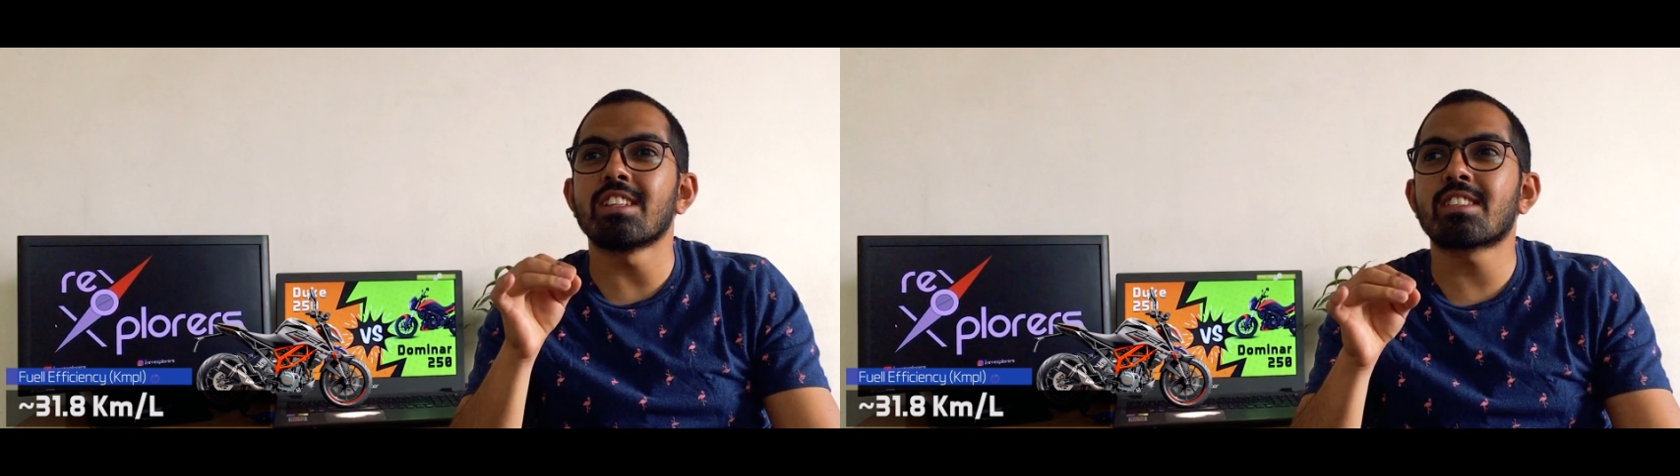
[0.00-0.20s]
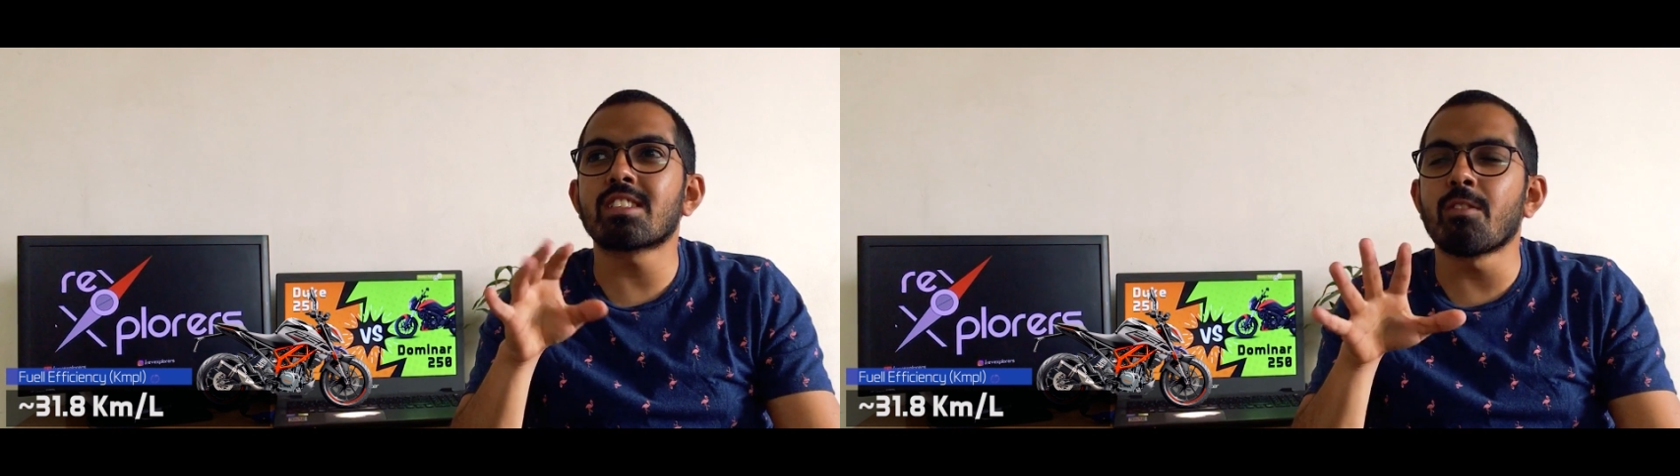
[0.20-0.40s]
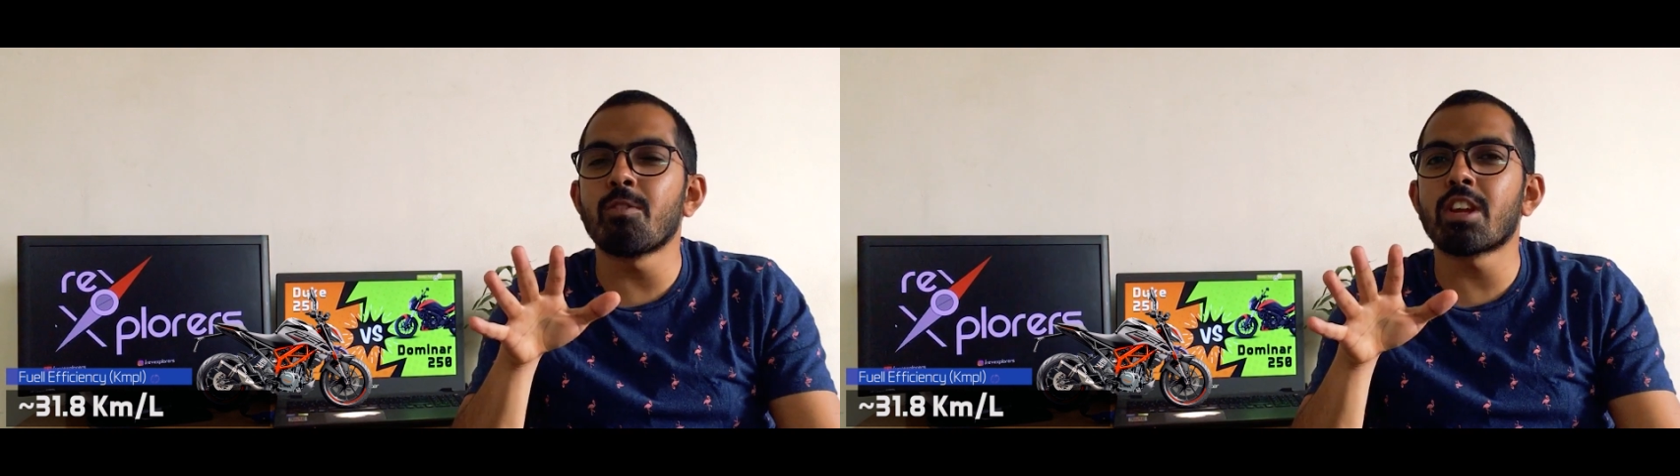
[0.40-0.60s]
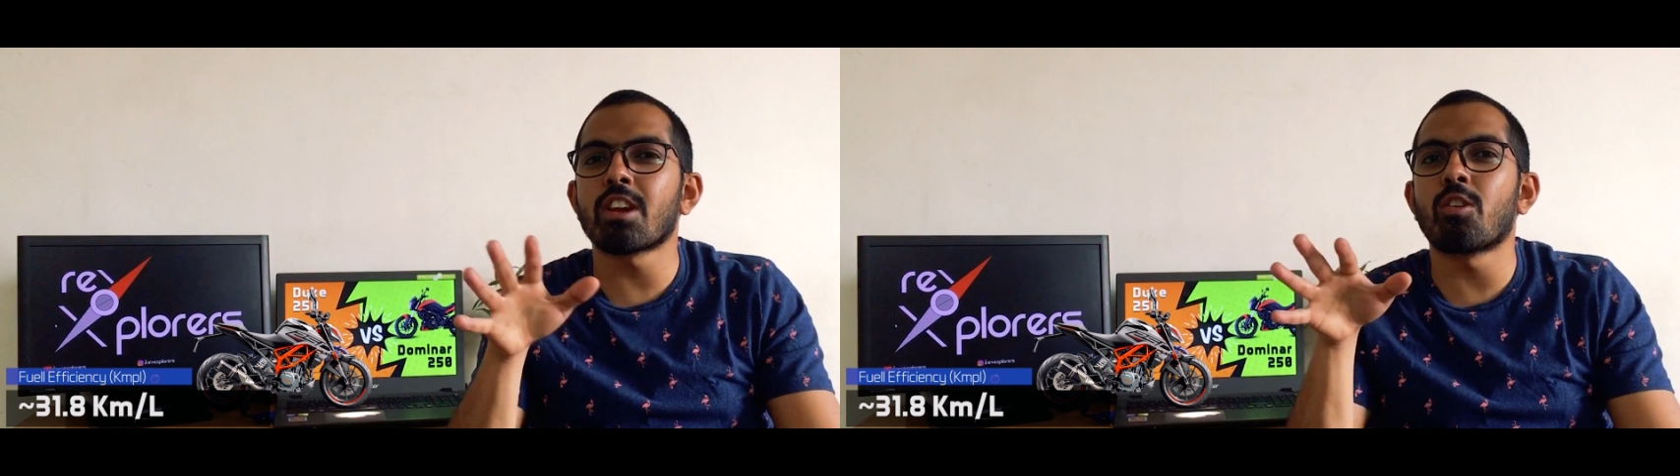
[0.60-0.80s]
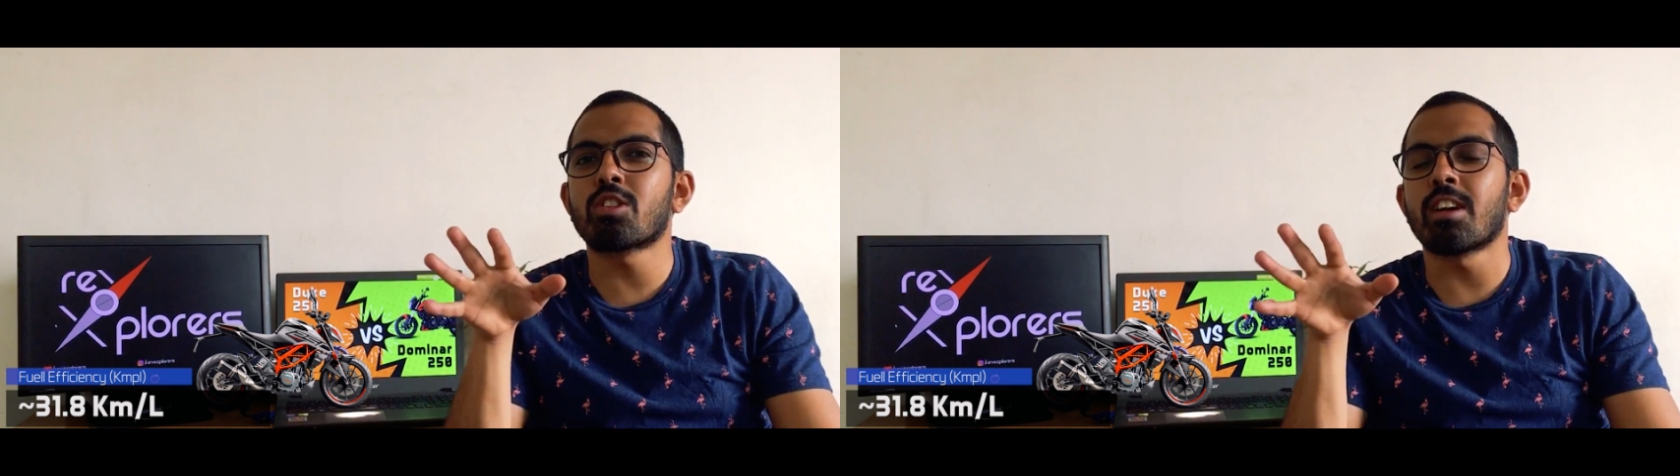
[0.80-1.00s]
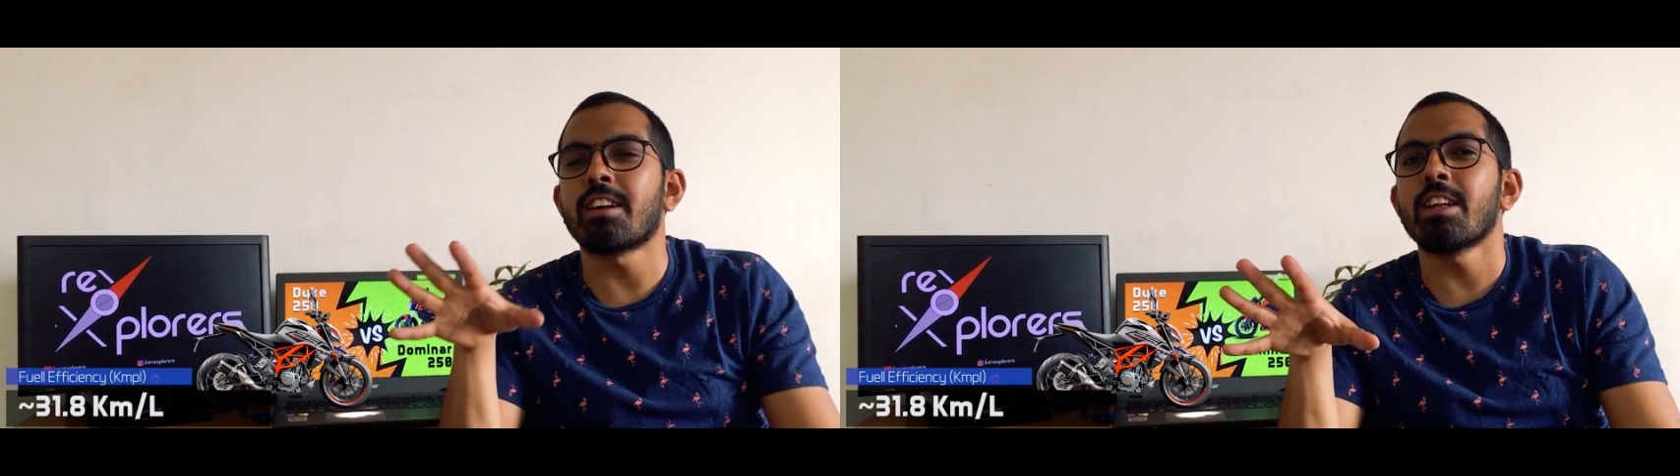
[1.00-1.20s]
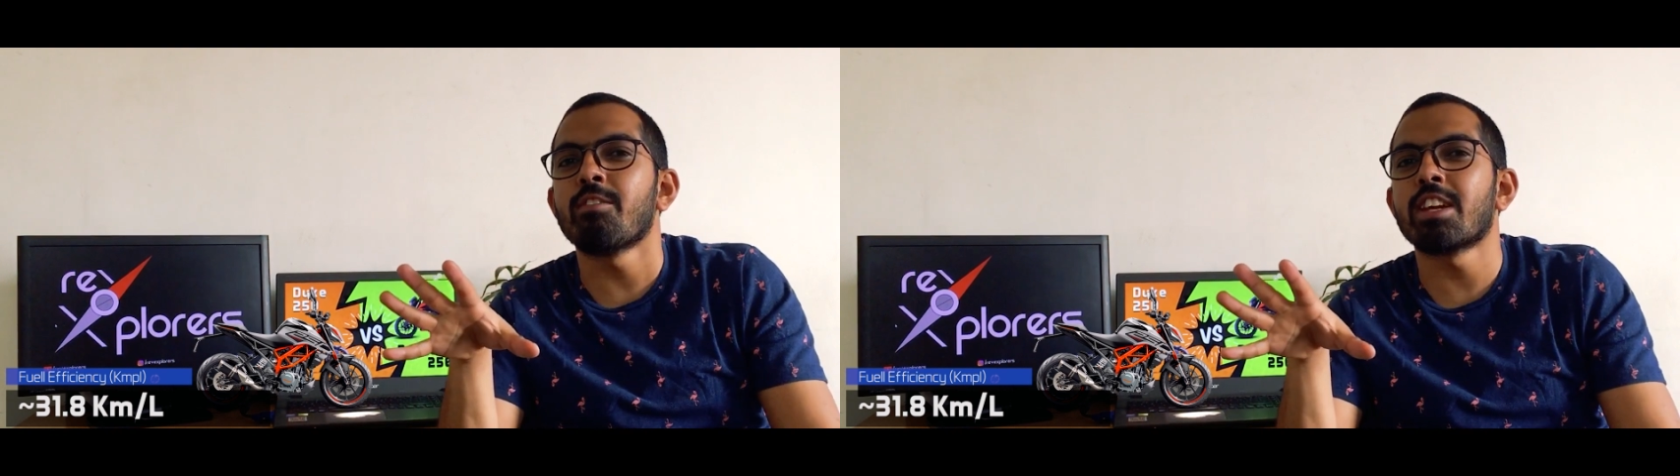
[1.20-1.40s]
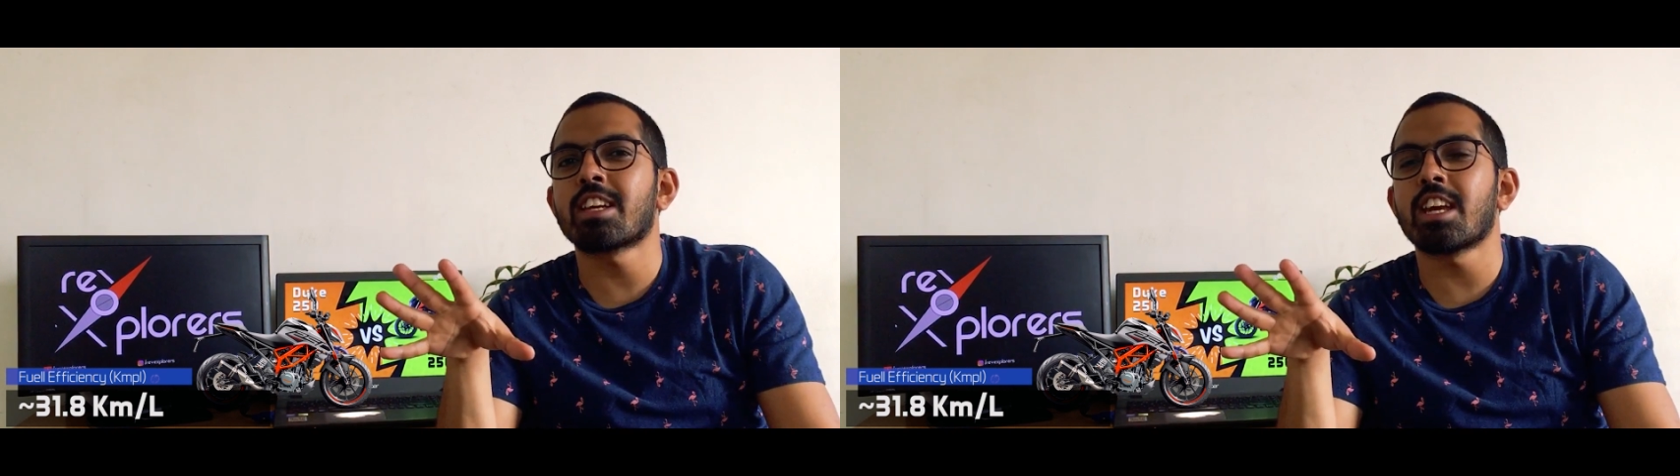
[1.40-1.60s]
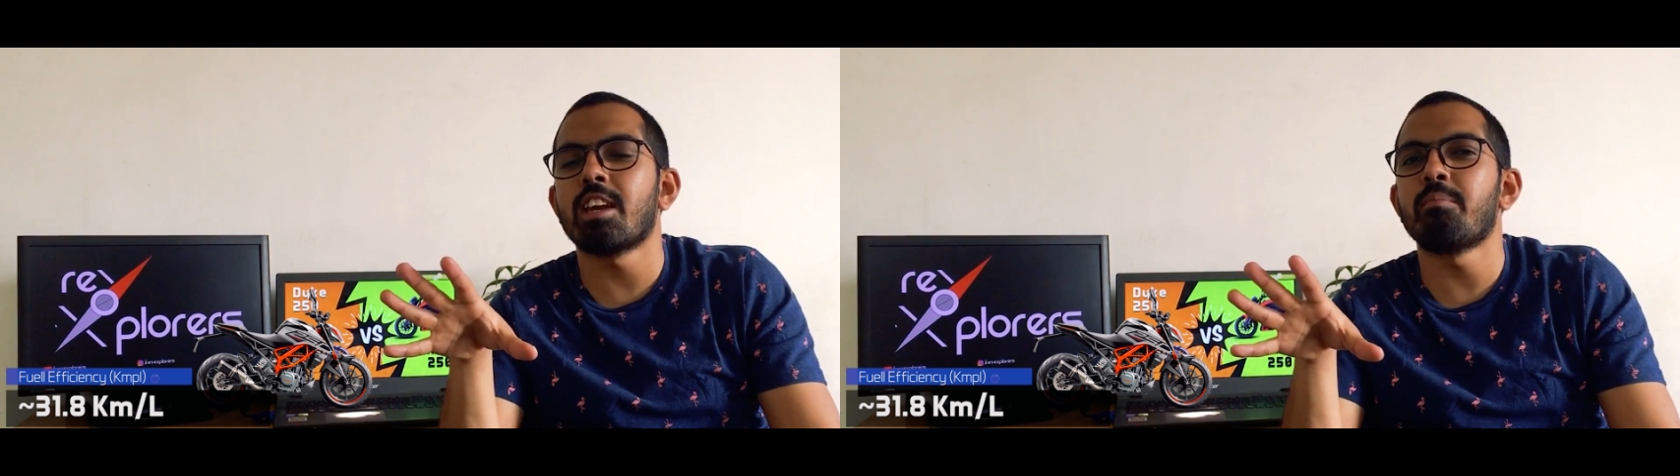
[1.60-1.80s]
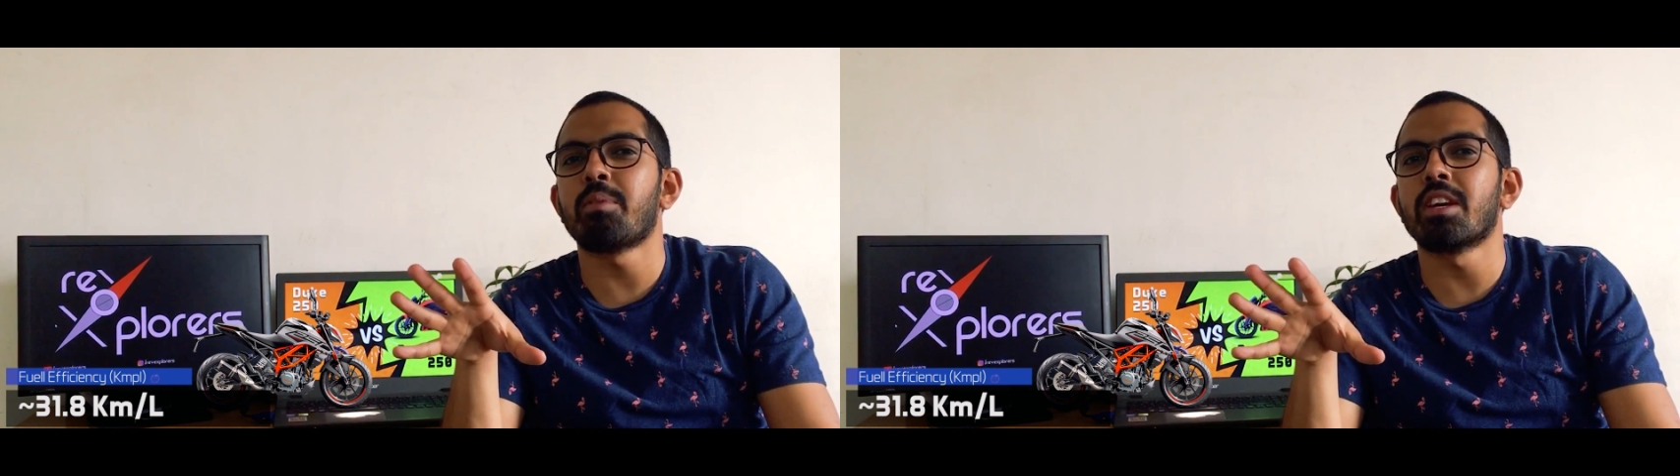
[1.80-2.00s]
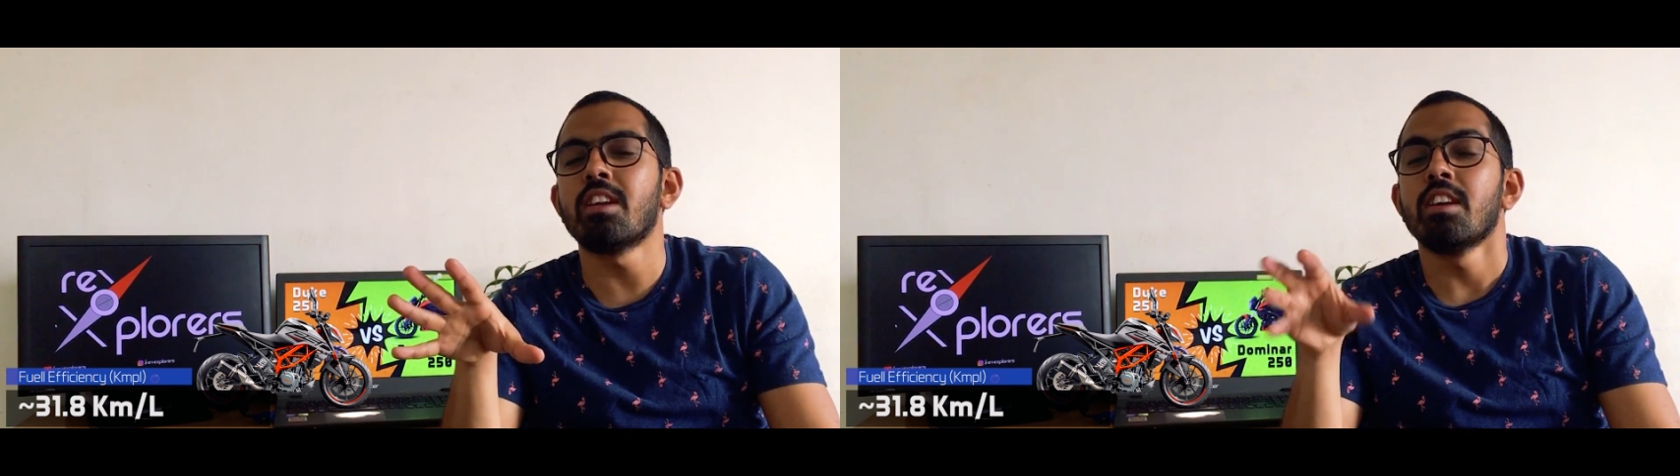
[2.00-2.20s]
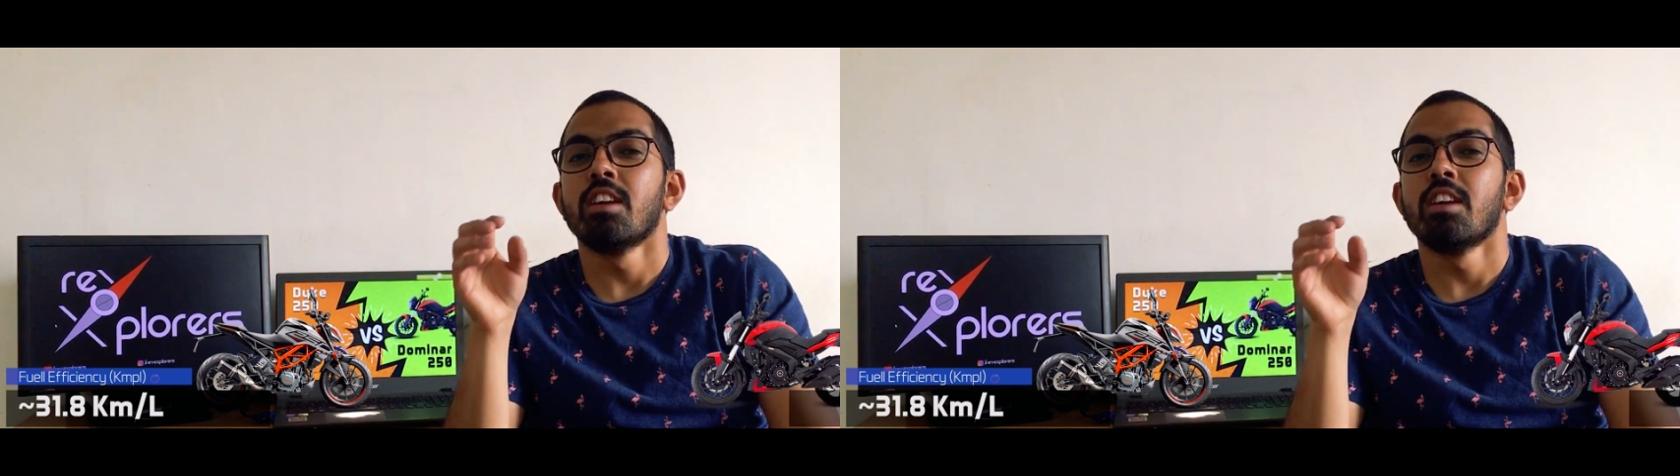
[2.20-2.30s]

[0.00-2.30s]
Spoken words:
is somewhere around 31 kmpl,